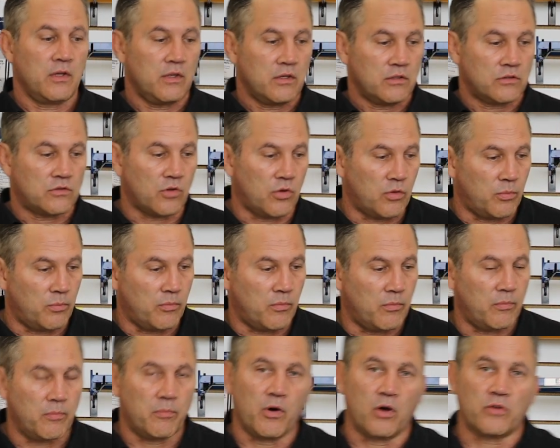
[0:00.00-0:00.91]
So
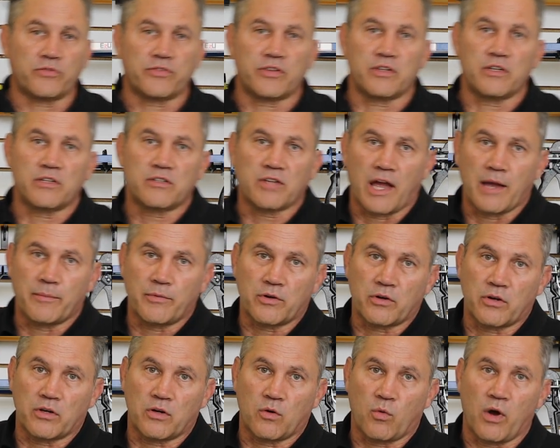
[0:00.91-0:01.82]
most of the time
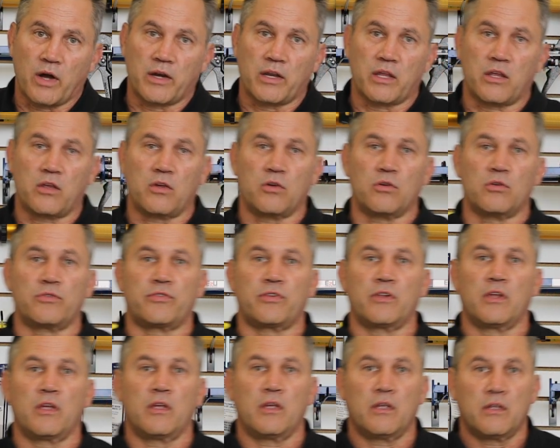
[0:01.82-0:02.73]
you're going to want to
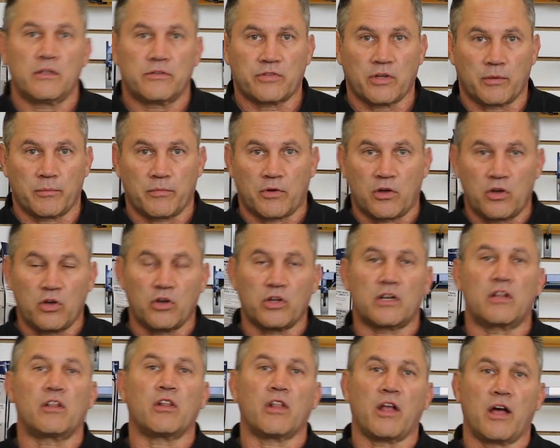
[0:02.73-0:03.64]
use some
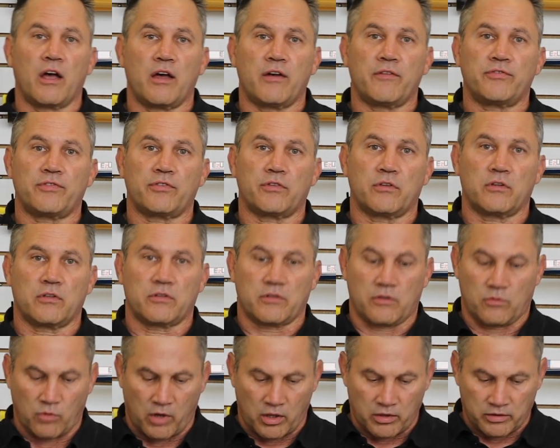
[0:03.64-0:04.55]
good gloves,
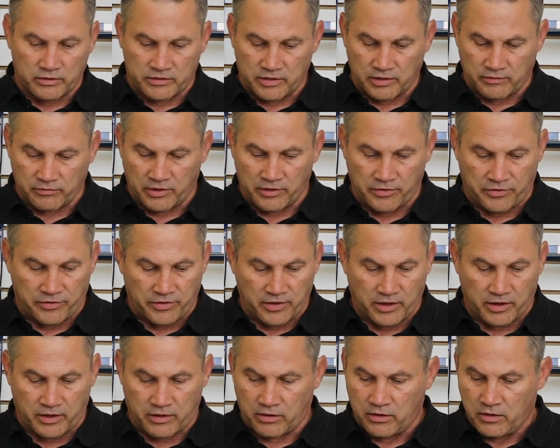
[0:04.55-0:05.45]
relatively
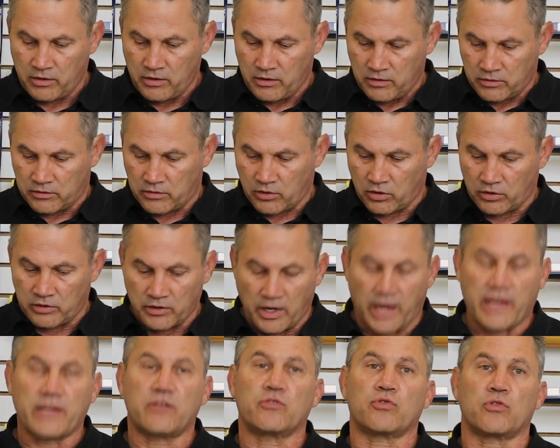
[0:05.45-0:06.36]
thick. They're a
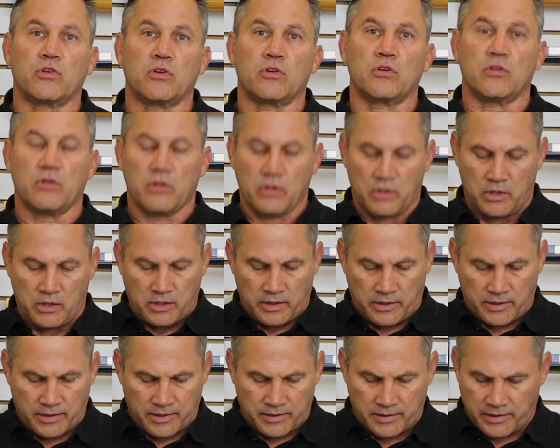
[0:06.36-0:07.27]
nitrile.
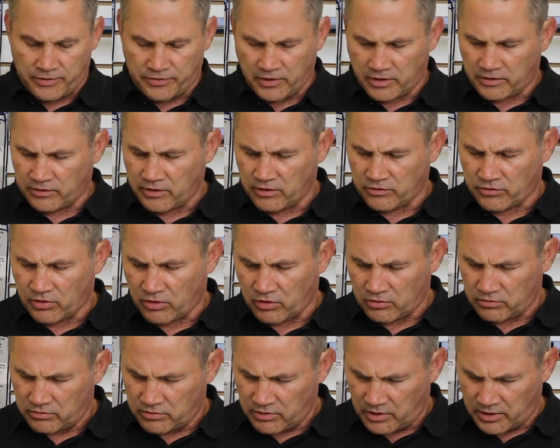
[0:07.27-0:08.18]
I think these
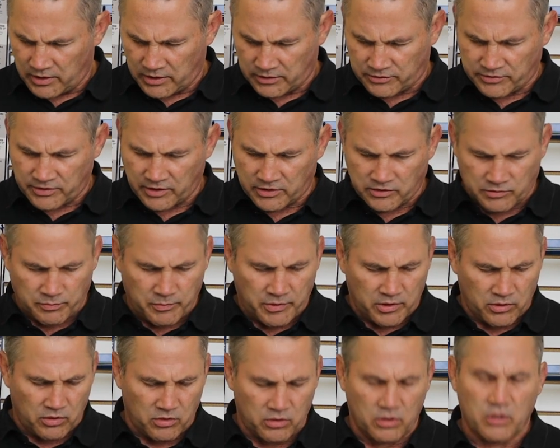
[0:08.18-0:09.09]
are 6
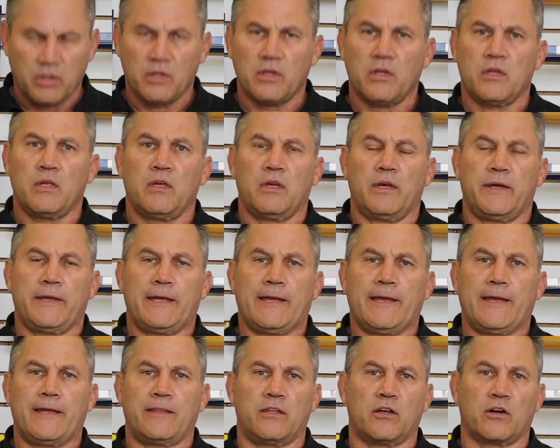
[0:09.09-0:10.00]
mil,
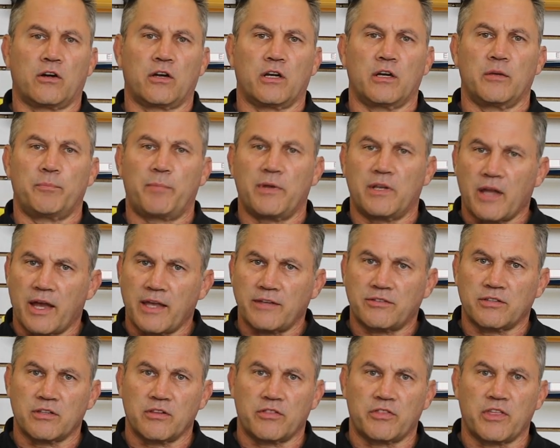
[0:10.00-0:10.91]
and they're going to be
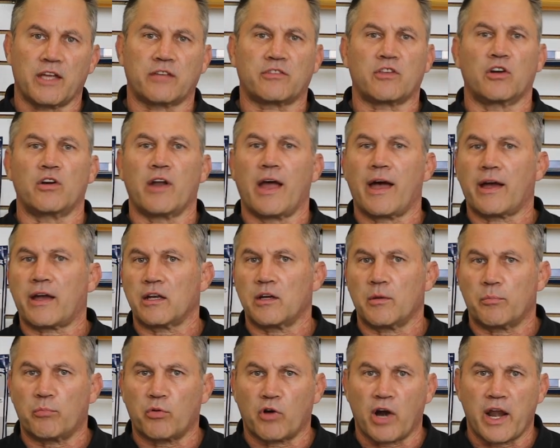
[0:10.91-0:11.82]
nice and thick. They're not
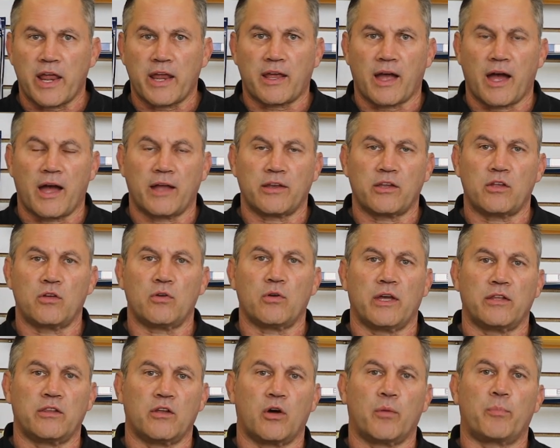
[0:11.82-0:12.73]
going to break on you,
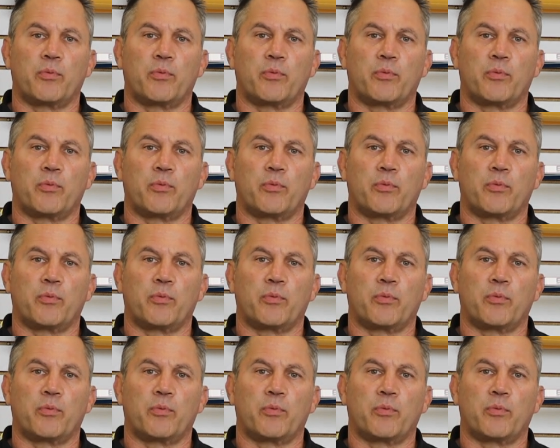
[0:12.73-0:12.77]
and they'll